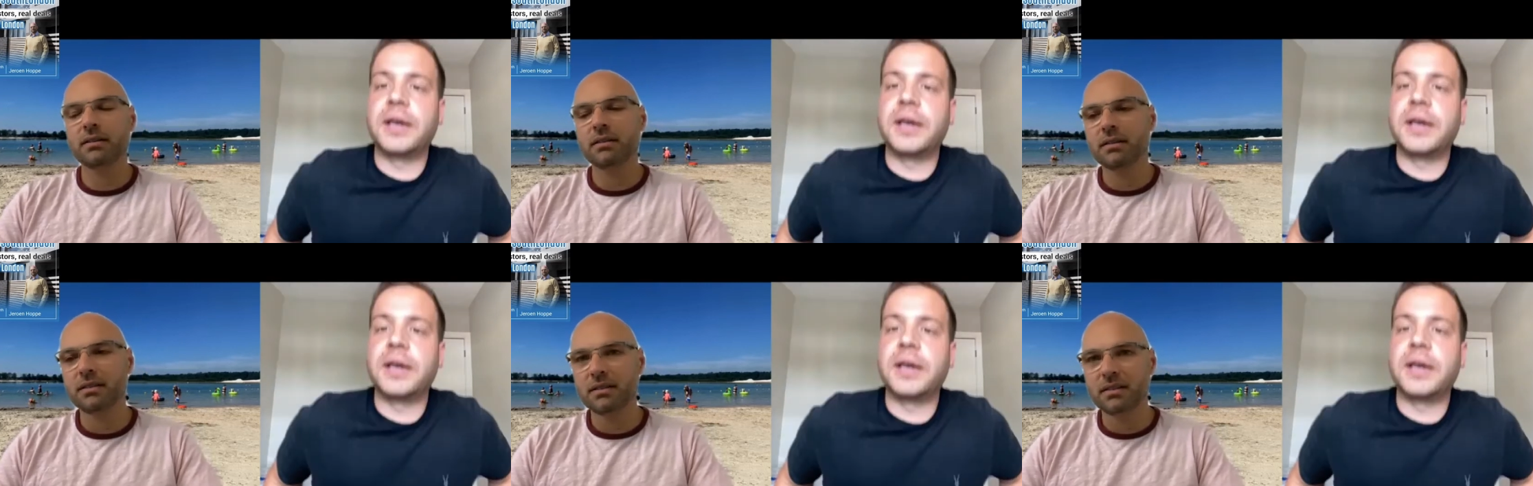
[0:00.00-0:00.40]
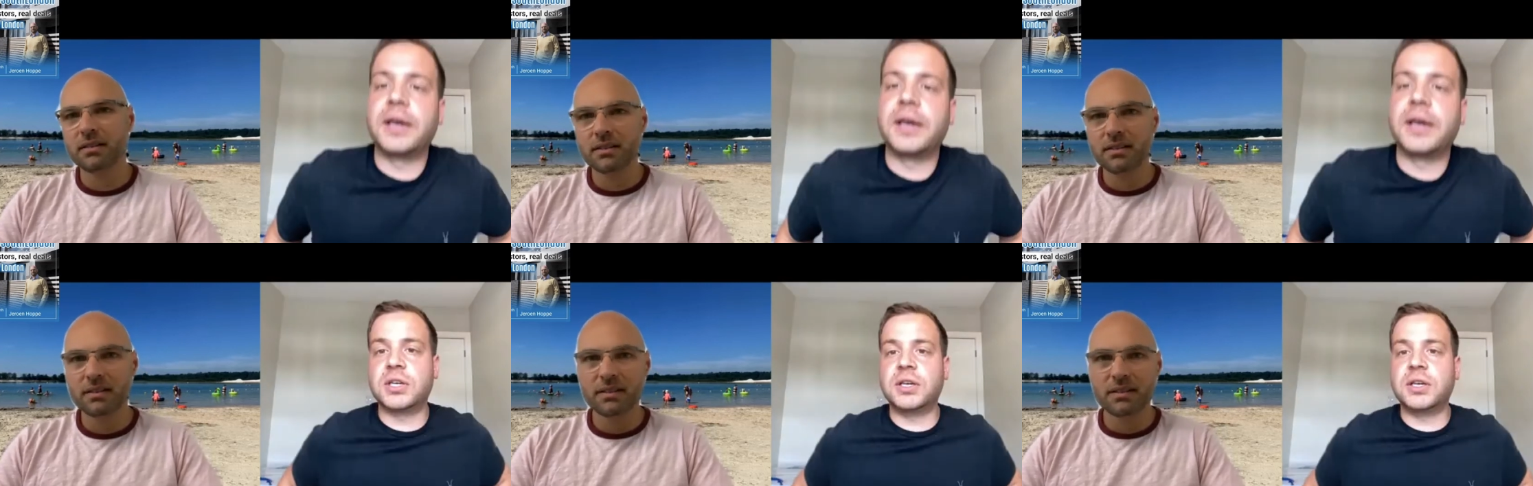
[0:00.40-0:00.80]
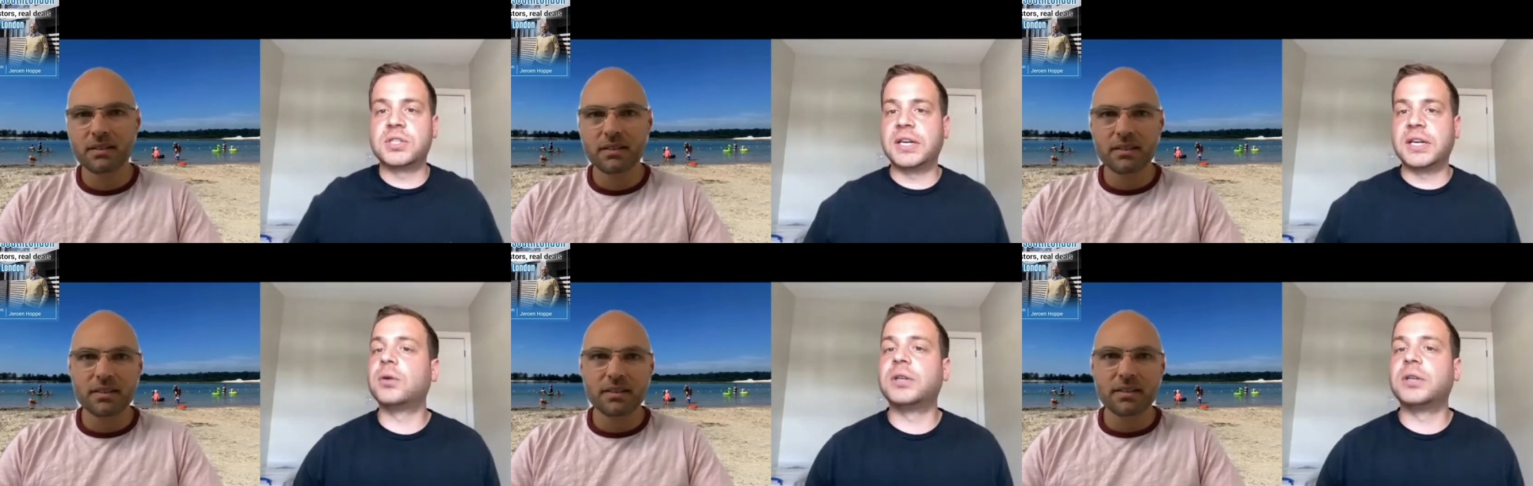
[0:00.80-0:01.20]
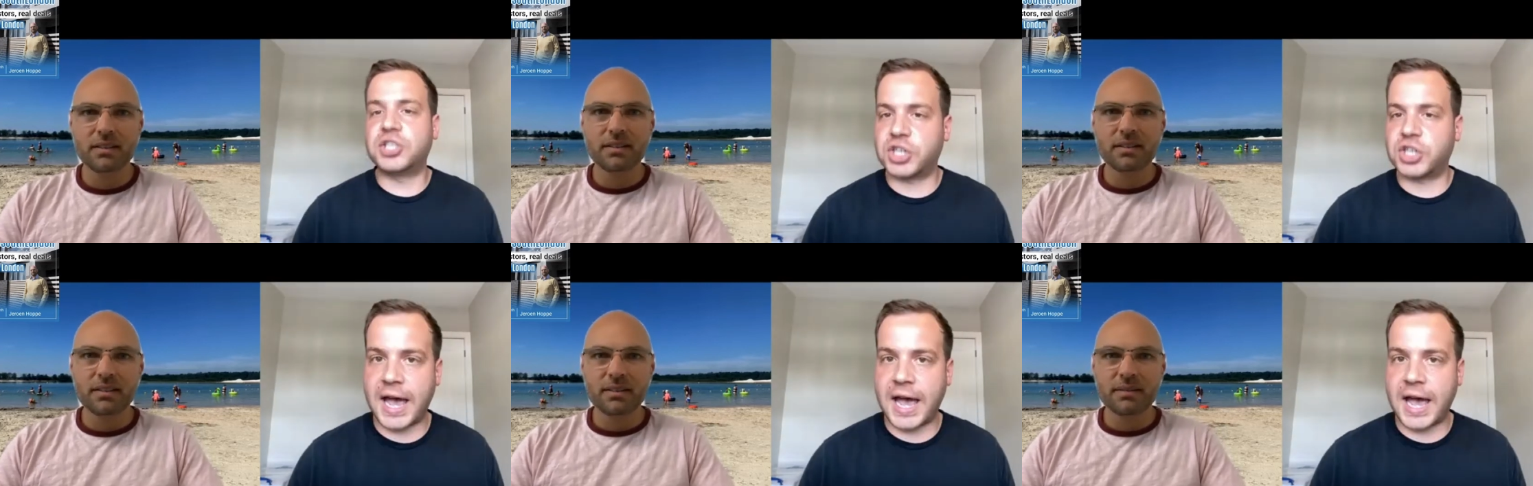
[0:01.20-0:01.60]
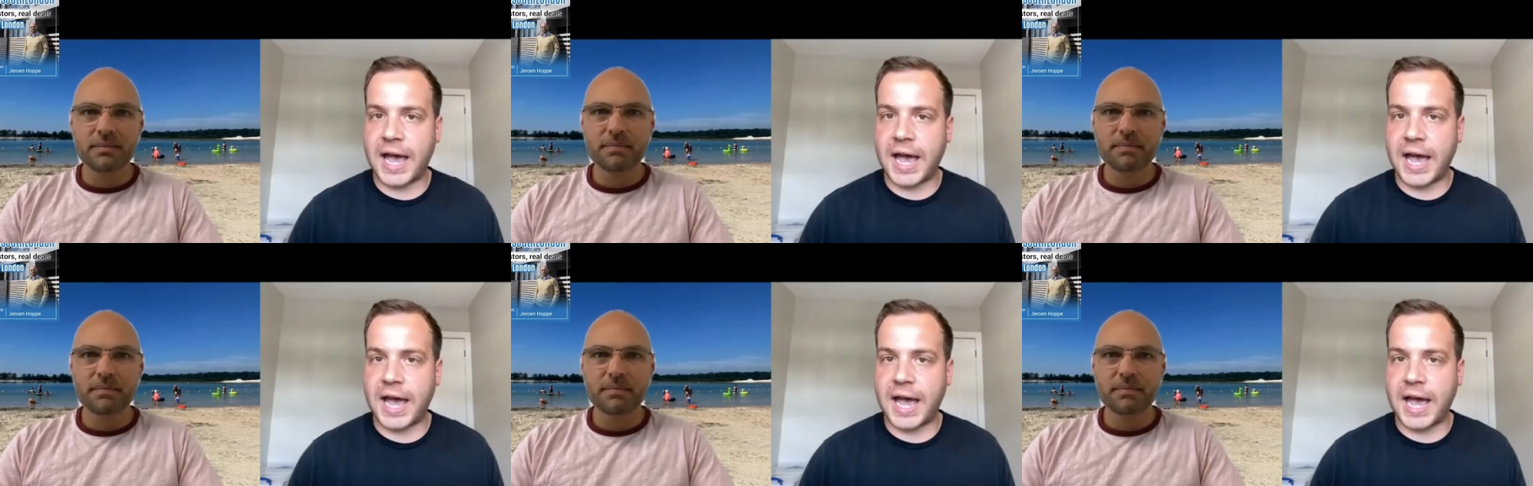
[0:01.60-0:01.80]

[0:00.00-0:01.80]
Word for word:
Speaker 1: And he, he was he was an elderly chap,